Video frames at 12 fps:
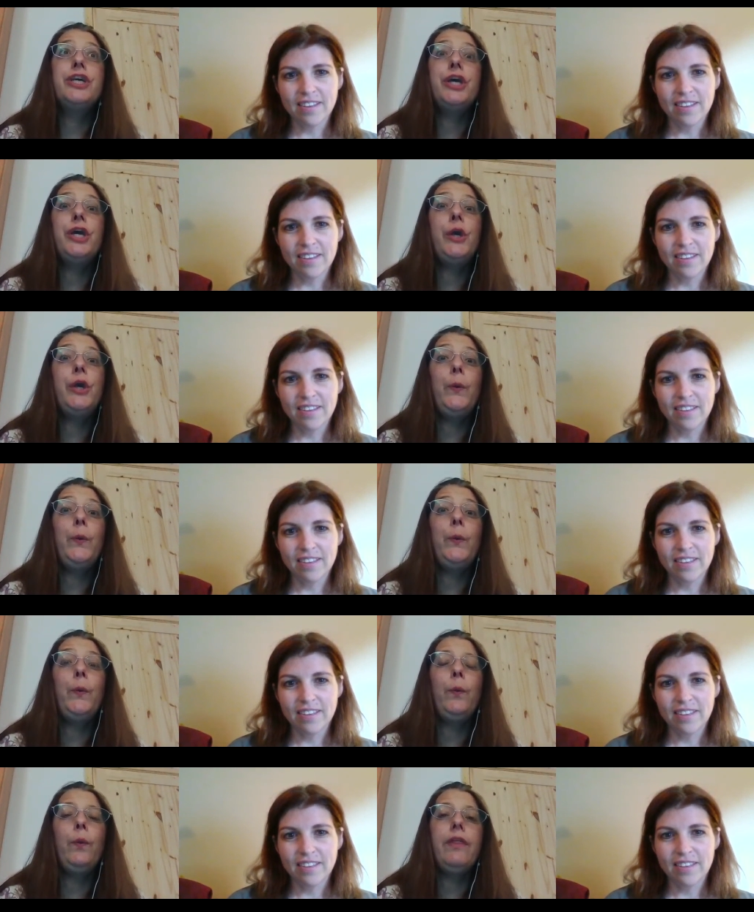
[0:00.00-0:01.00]
Speaker 1: 2
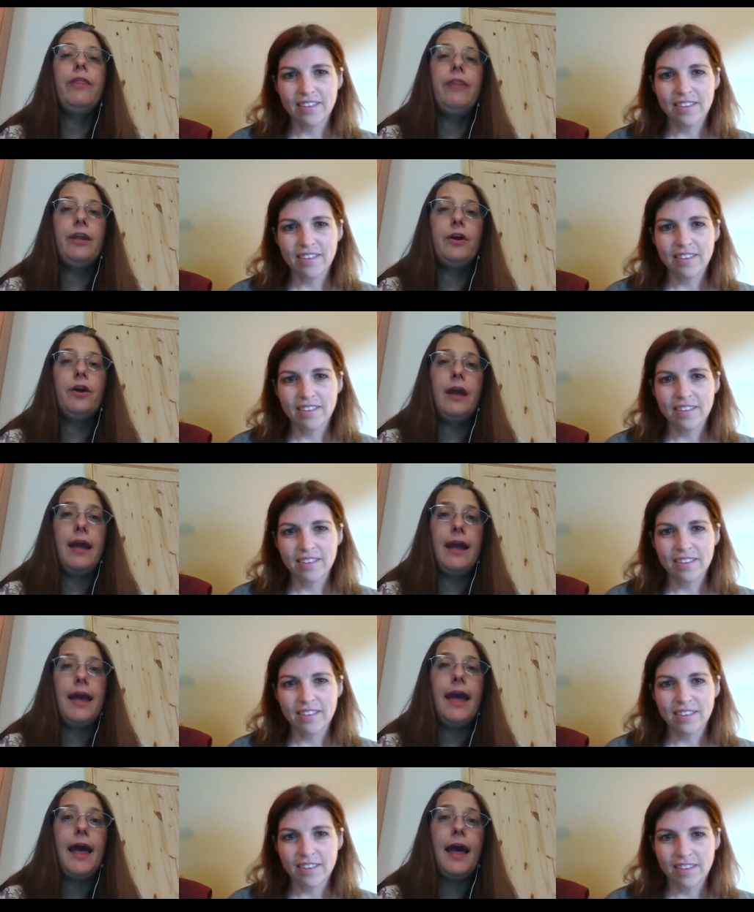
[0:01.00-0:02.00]
that are
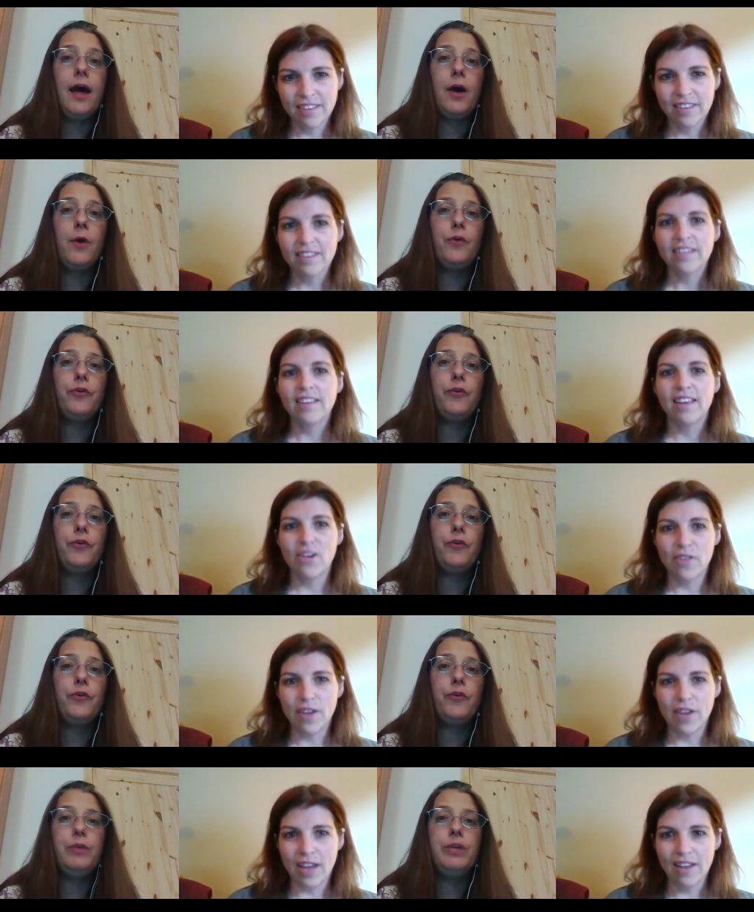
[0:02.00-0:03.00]
out because
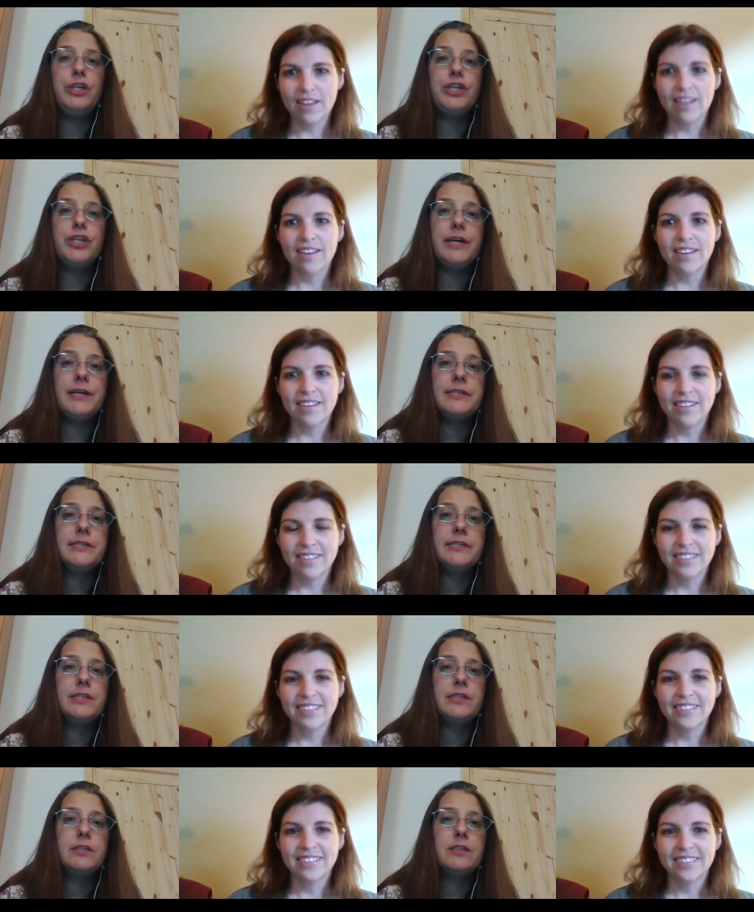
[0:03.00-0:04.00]
we just
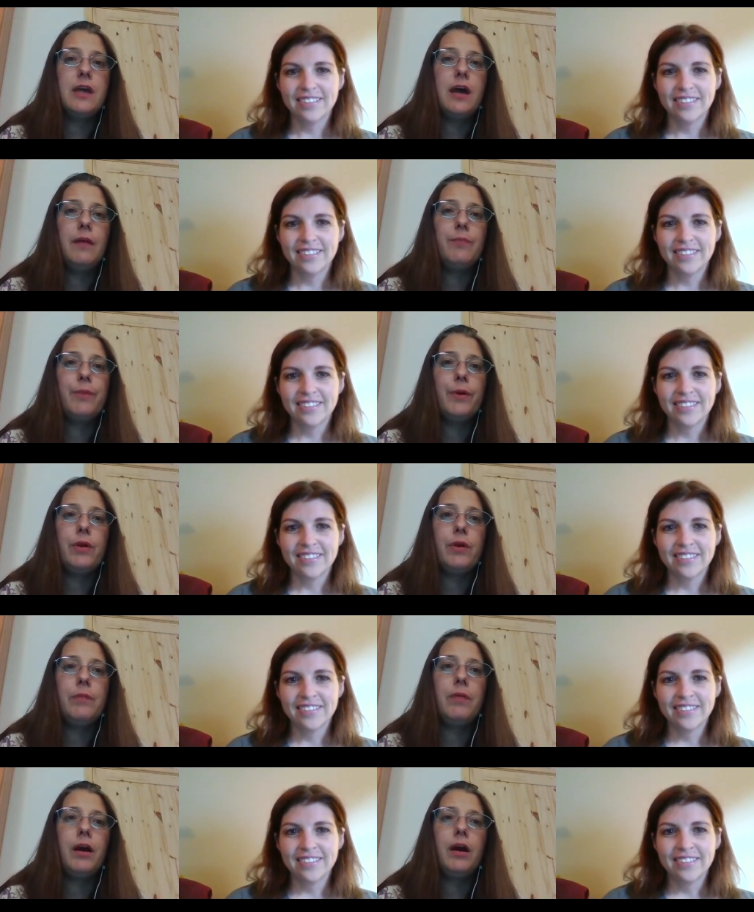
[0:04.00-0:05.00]
broke
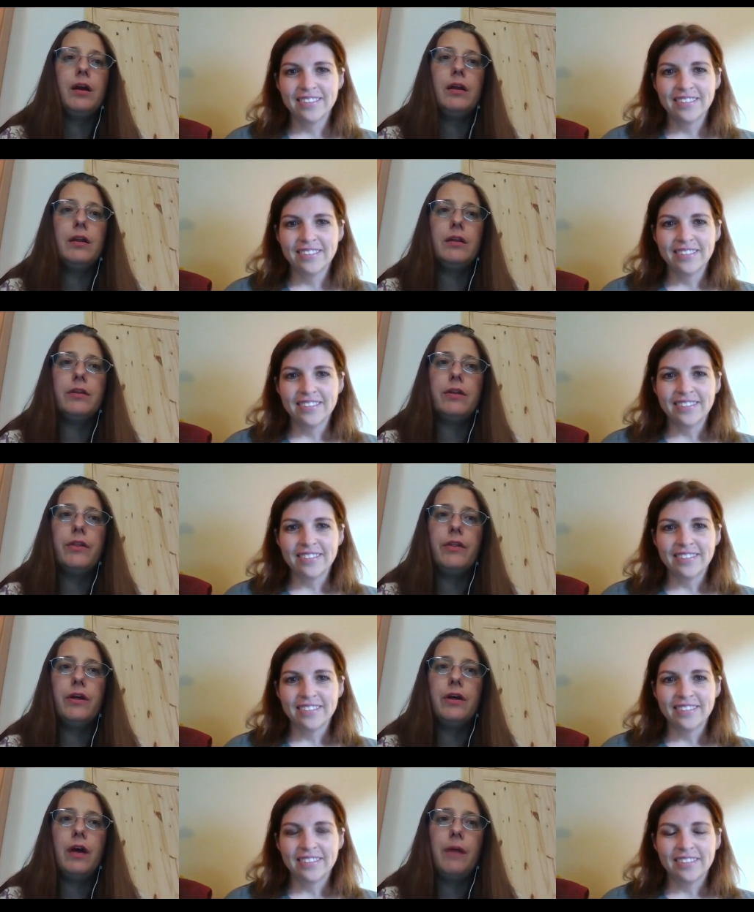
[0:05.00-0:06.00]
apart
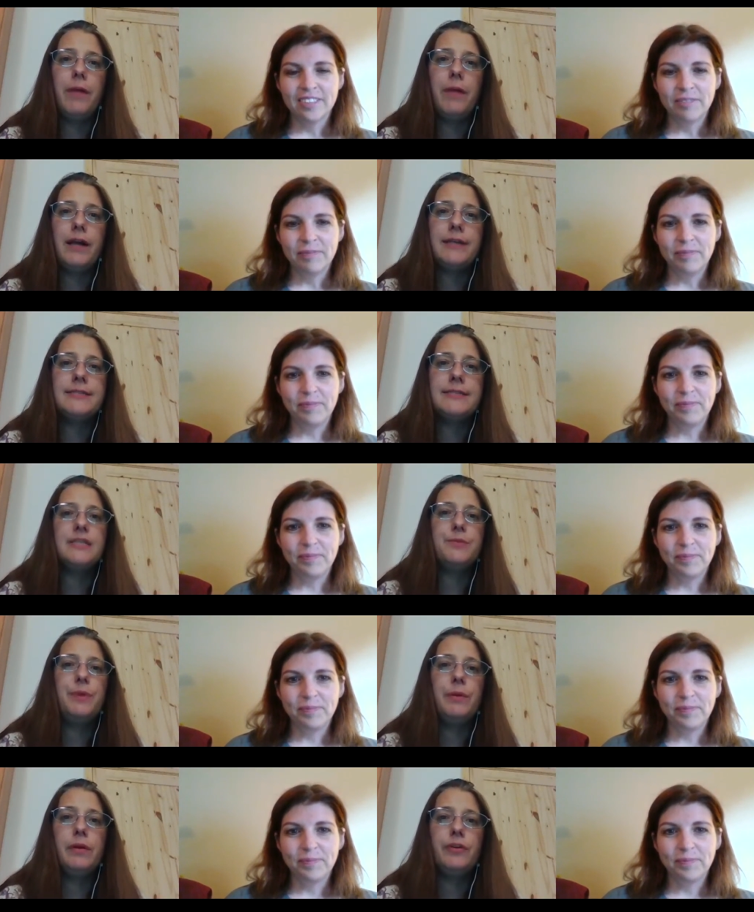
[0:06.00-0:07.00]
the box sets we
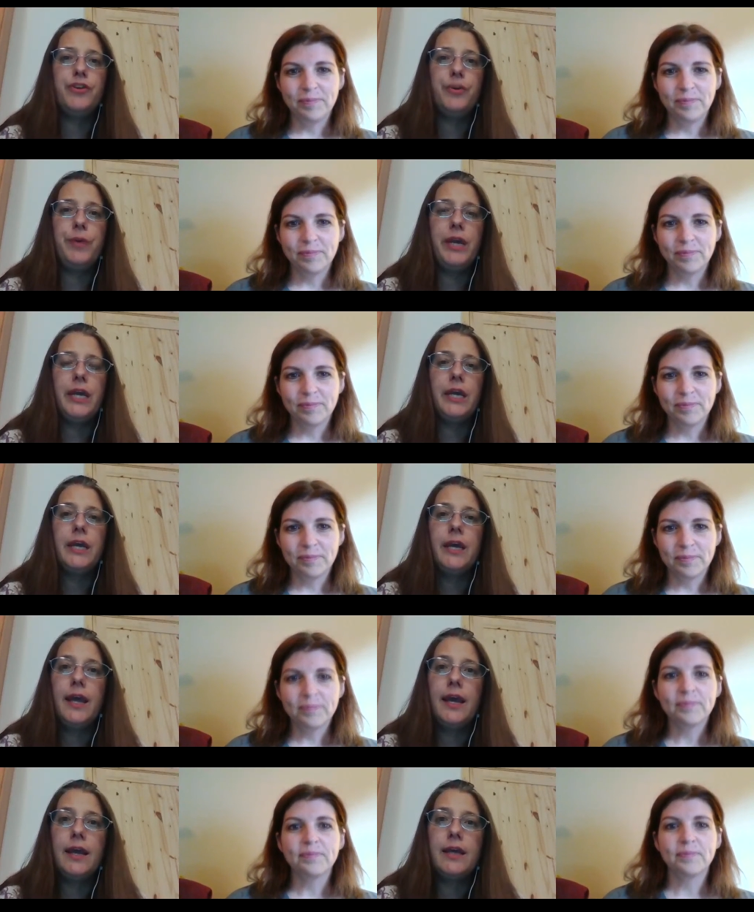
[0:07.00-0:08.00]
were doing
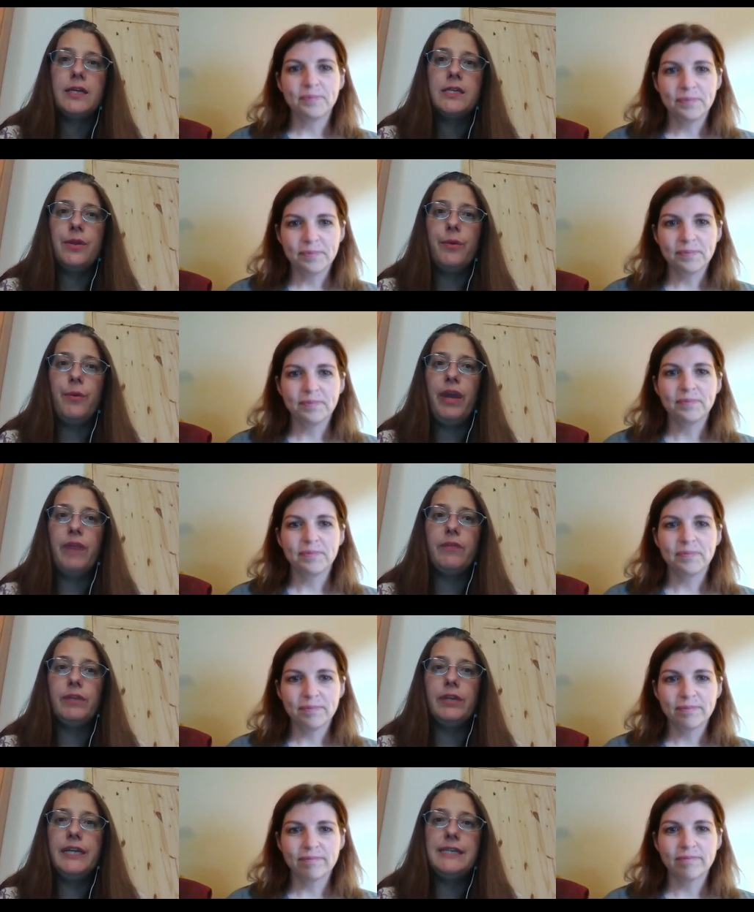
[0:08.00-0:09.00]
so that we can
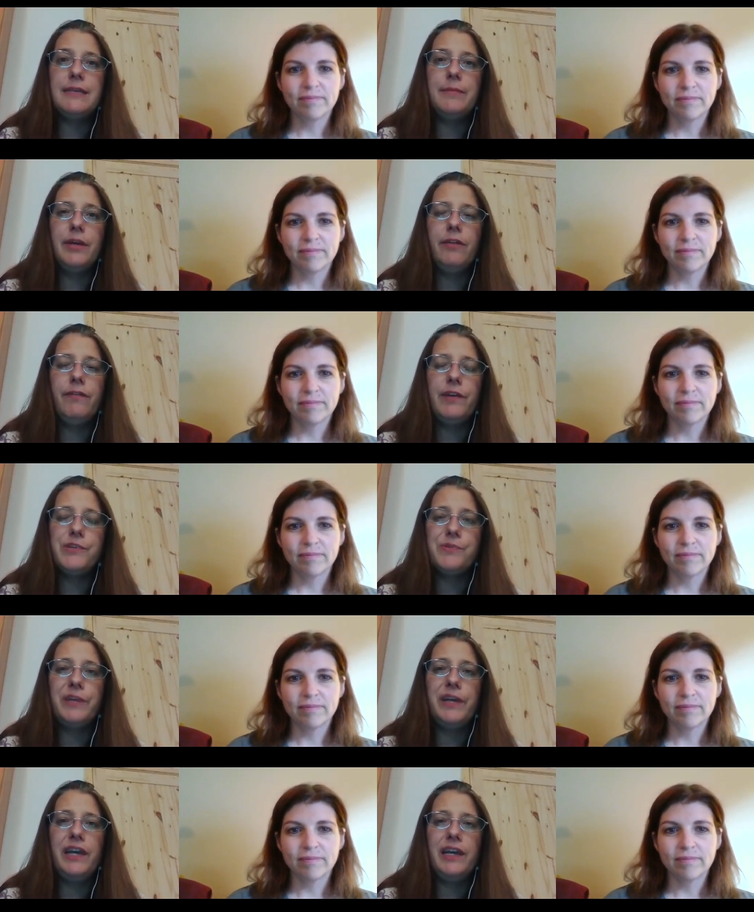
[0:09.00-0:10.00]
release them
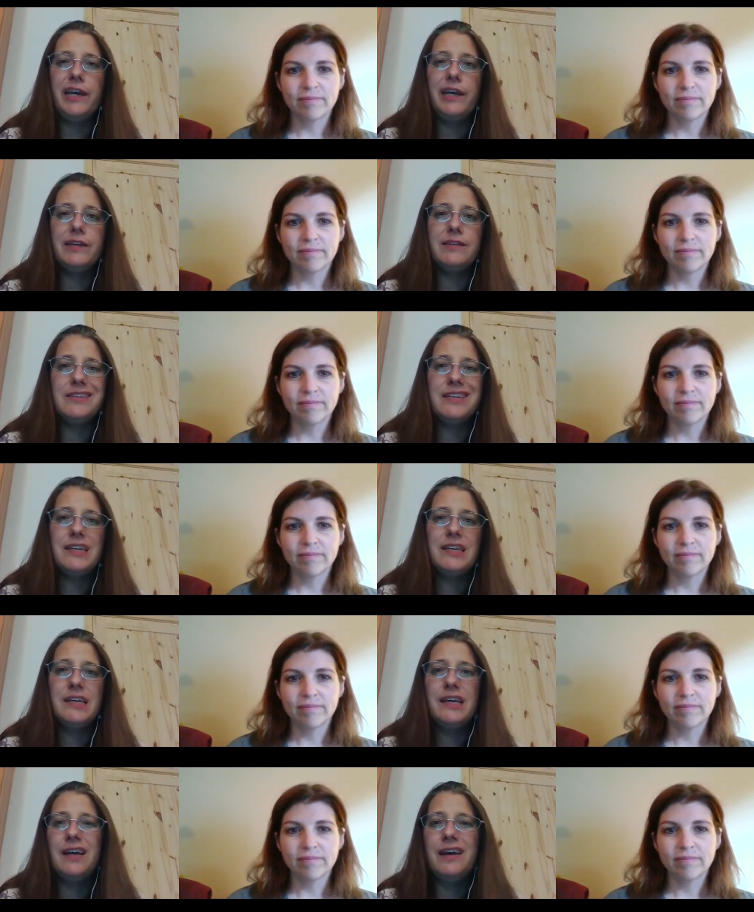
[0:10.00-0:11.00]
individually. And
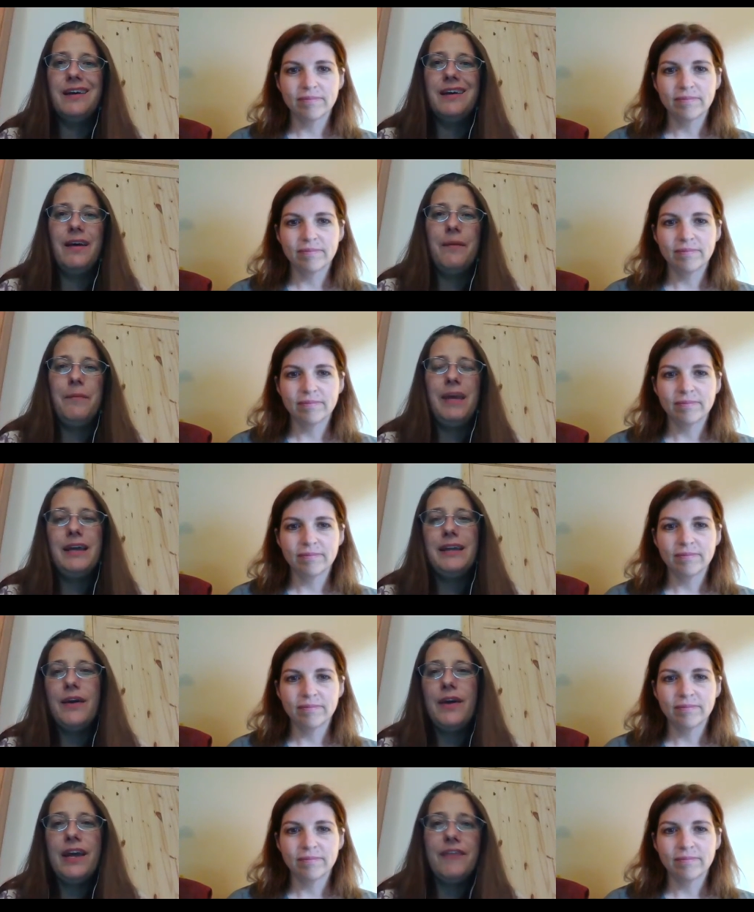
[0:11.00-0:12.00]
now I
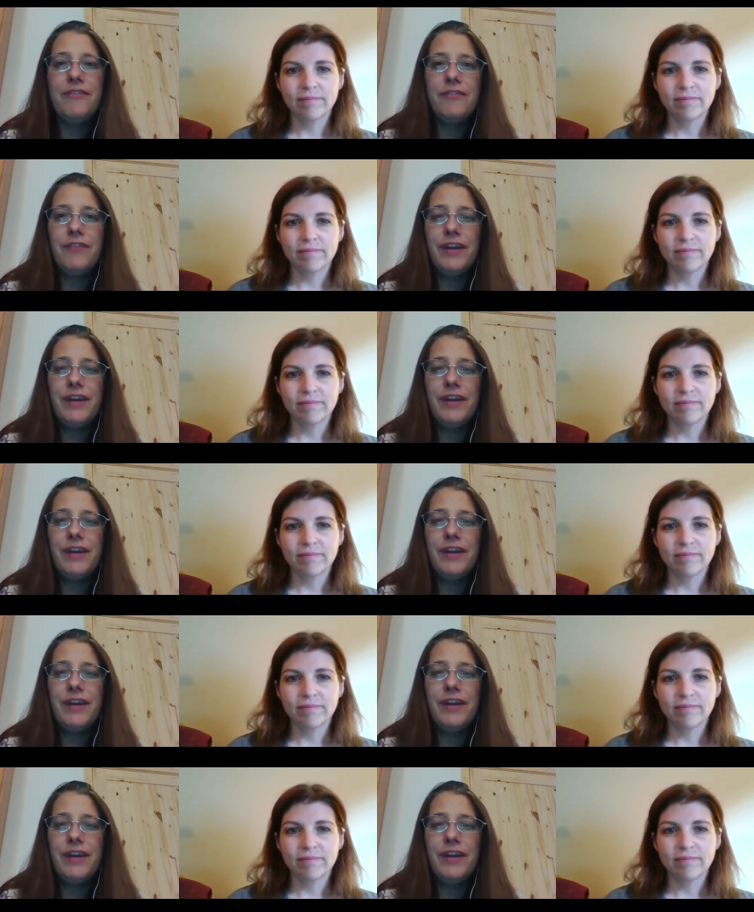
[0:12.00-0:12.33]
have to find a